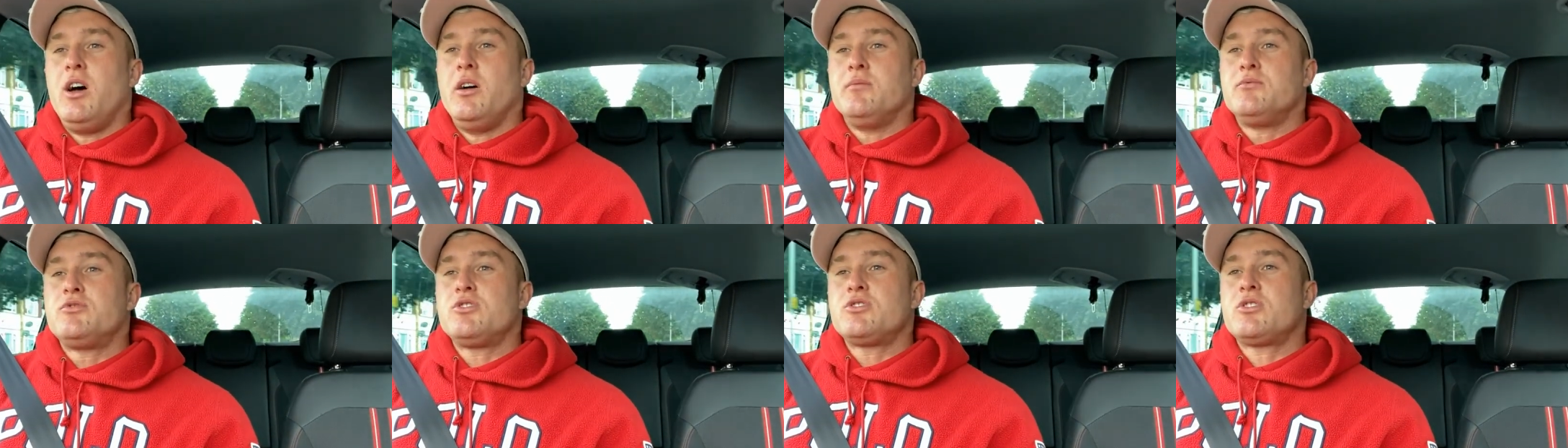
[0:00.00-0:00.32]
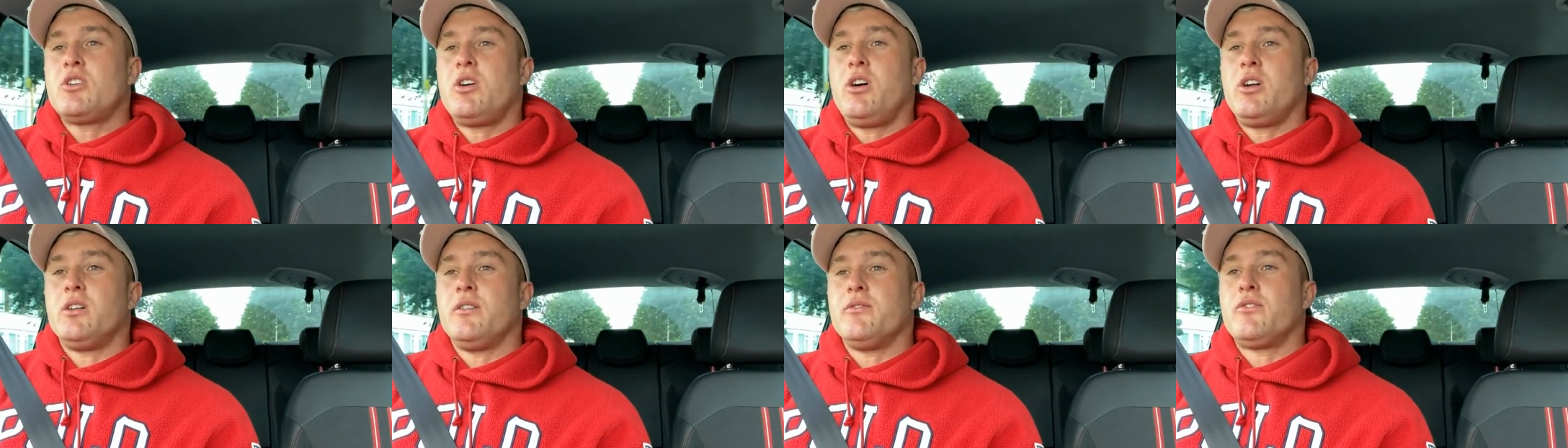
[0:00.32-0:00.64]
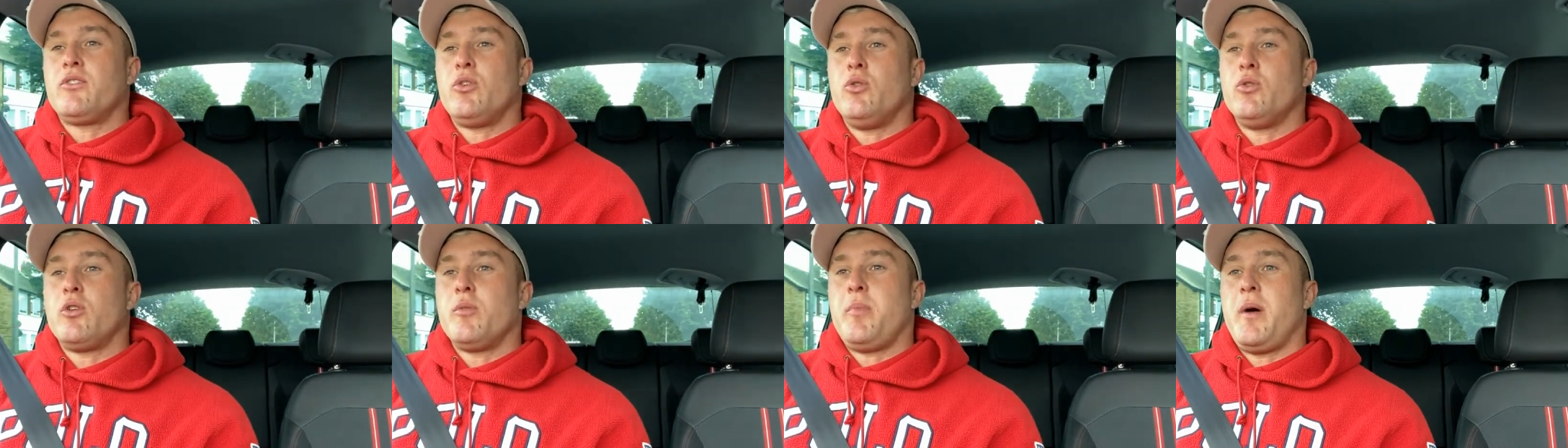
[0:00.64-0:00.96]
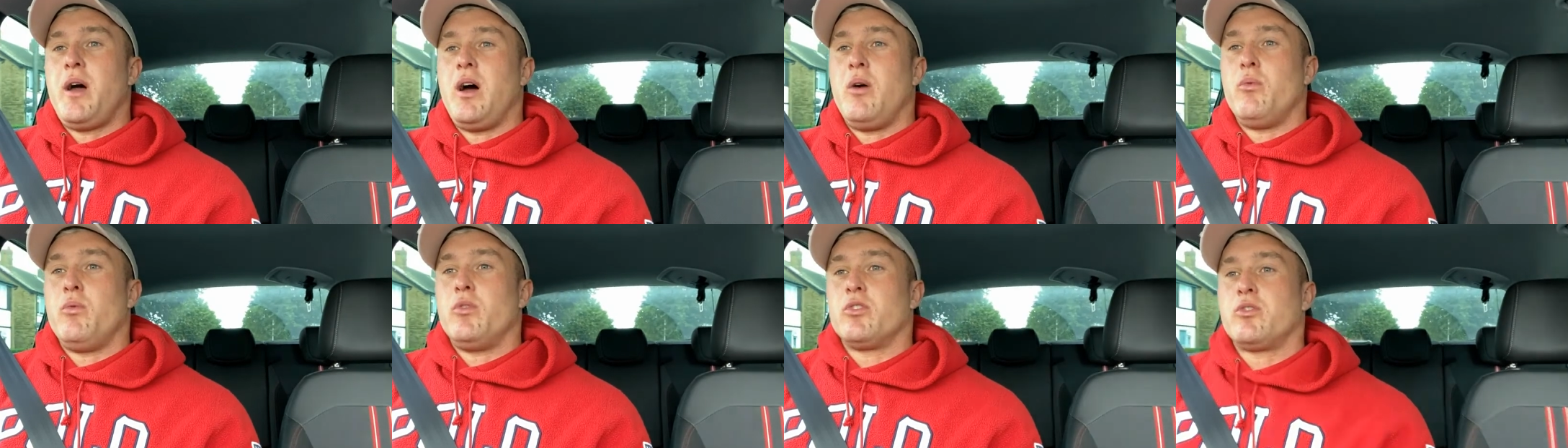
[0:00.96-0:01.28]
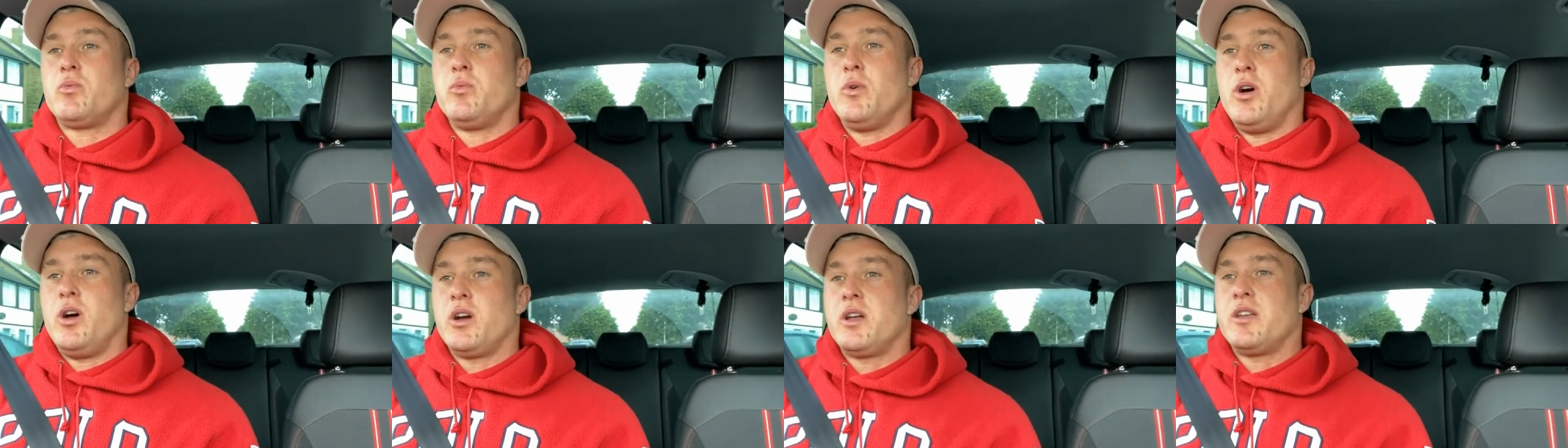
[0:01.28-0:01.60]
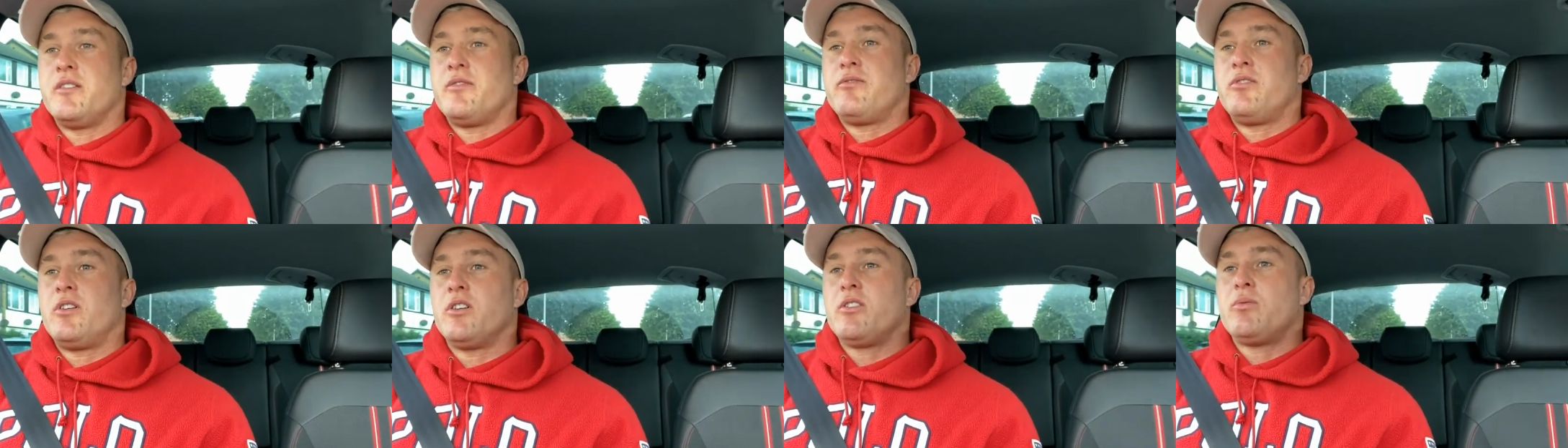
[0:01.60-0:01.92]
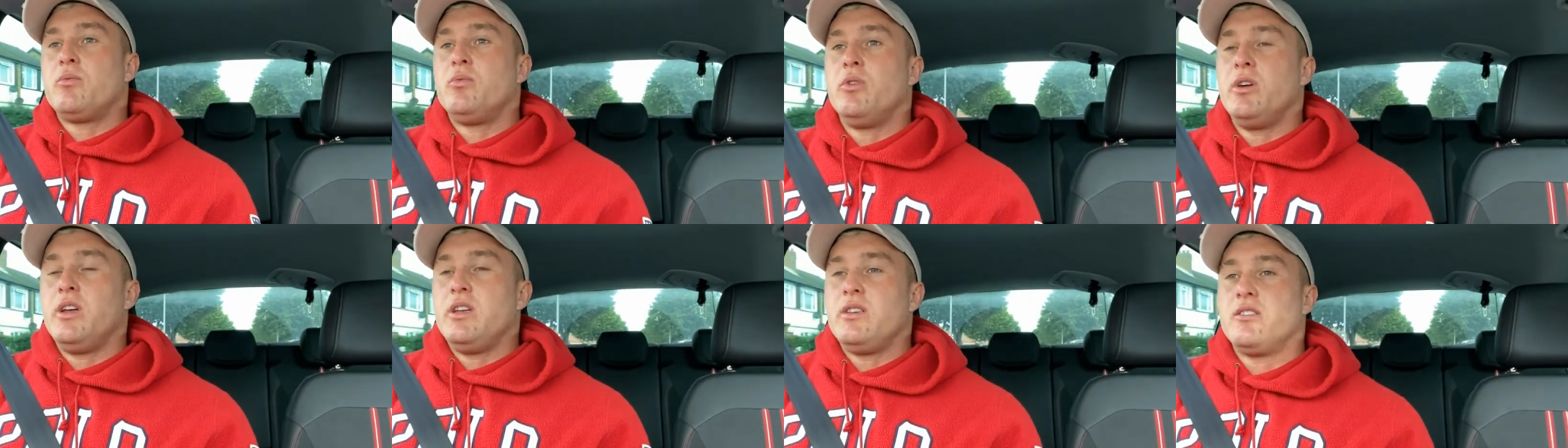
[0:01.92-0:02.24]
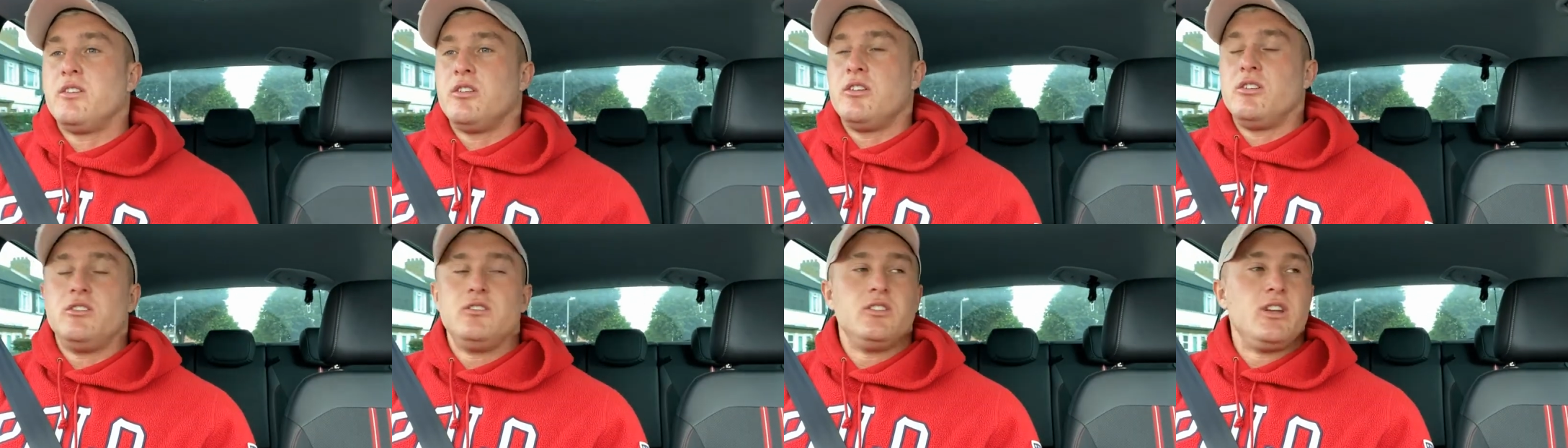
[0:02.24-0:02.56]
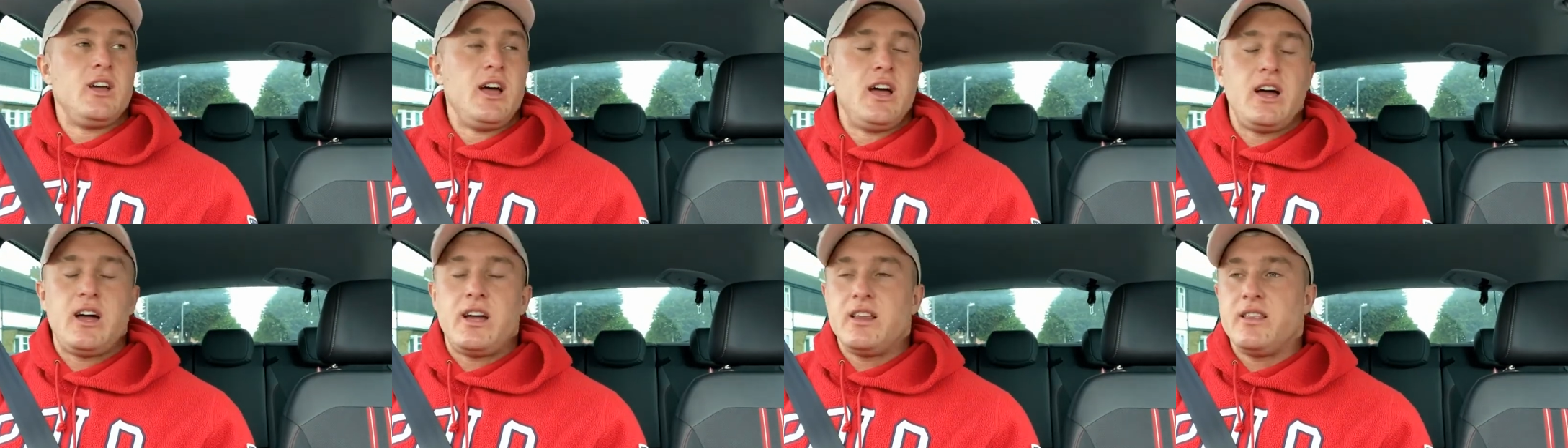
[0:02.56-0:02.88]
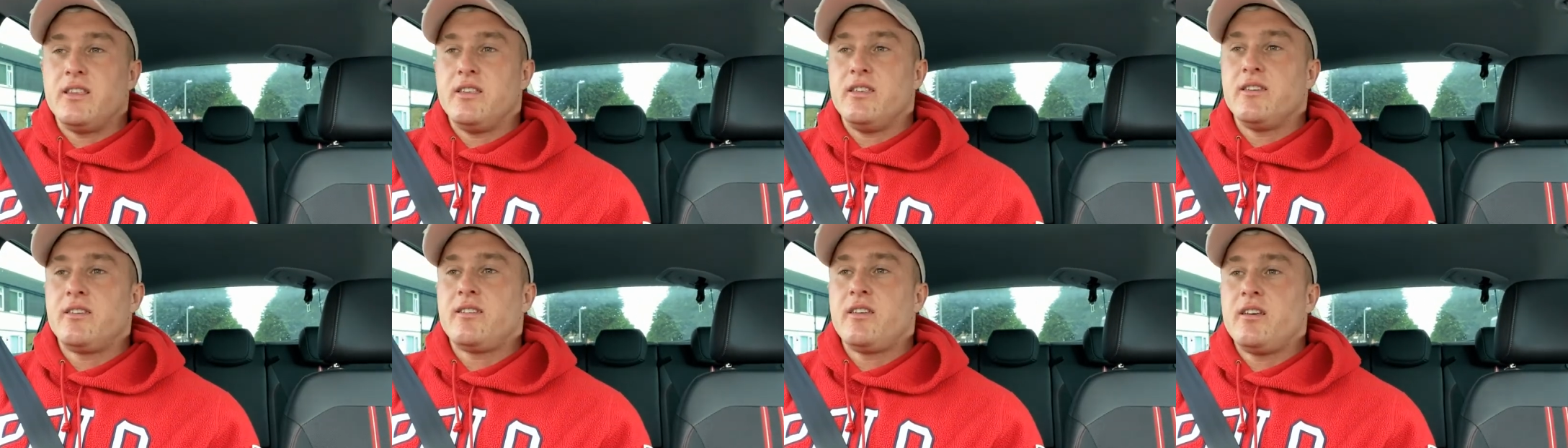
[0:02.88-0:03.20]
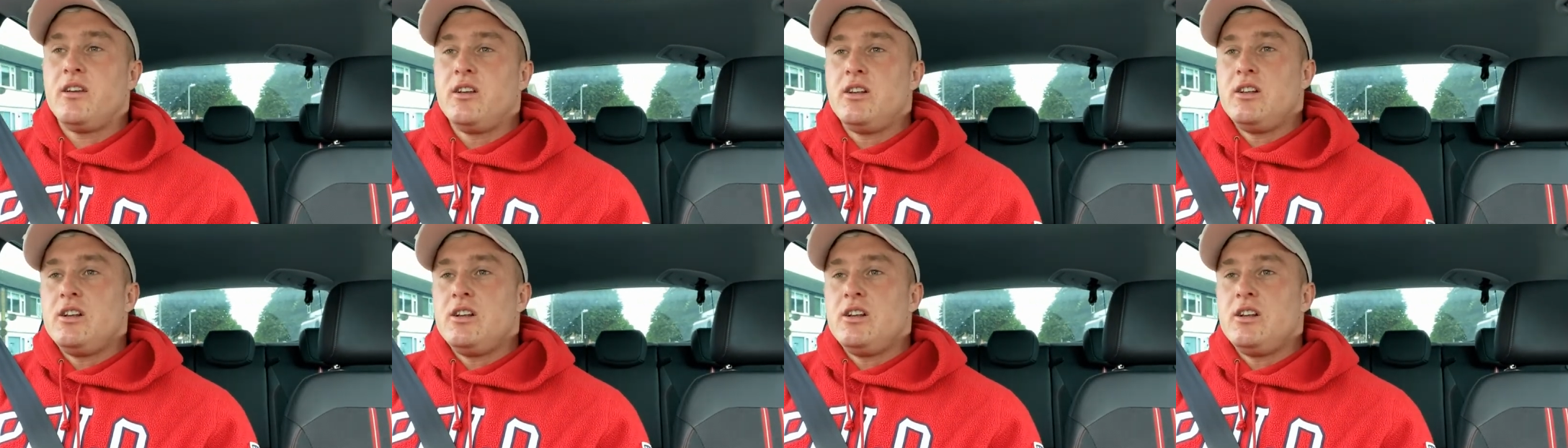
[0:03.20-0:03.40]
just kind of talk about what's working for us, what isn't, and